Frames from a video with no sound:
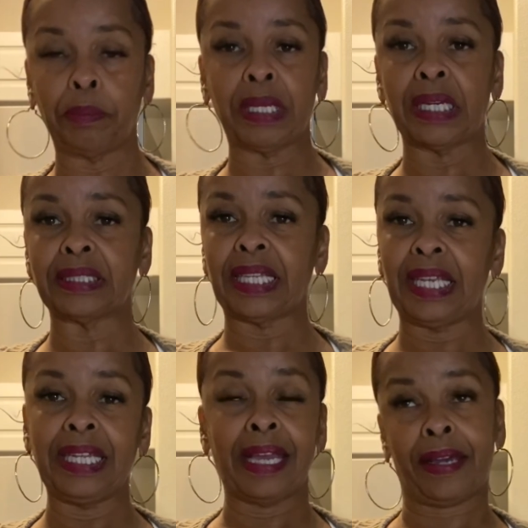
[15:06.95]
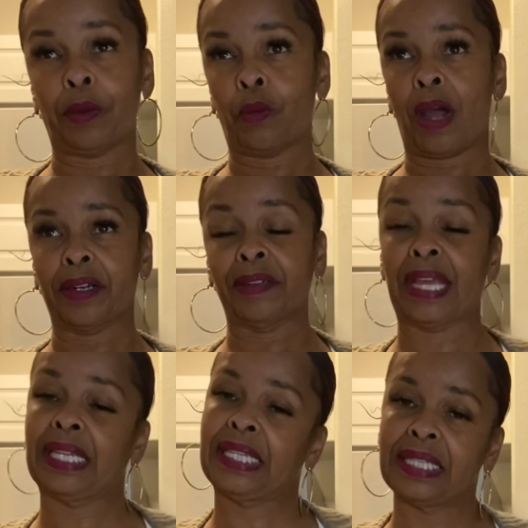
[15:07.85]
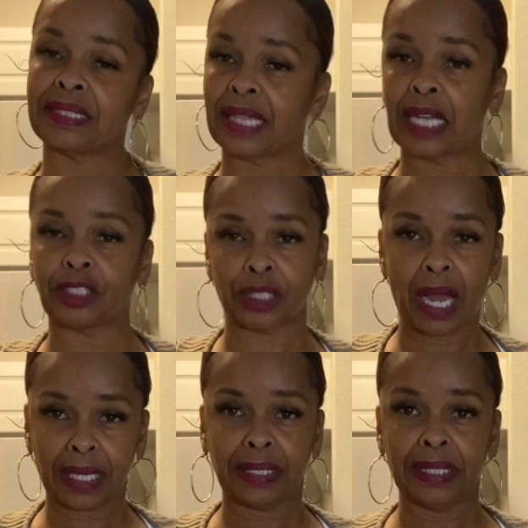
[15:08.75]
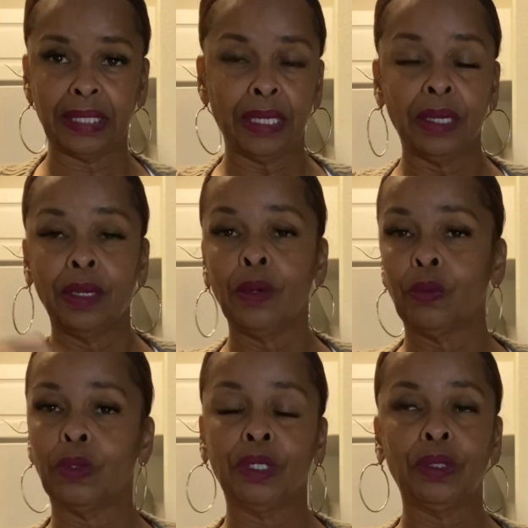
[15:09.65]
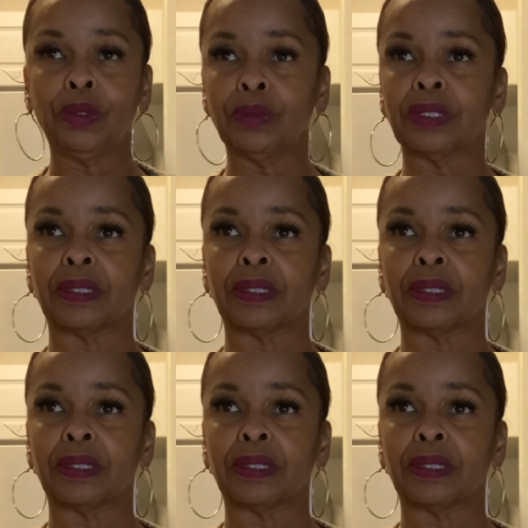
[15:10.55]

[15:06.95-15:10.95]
because any kind of water that hits that chocolate will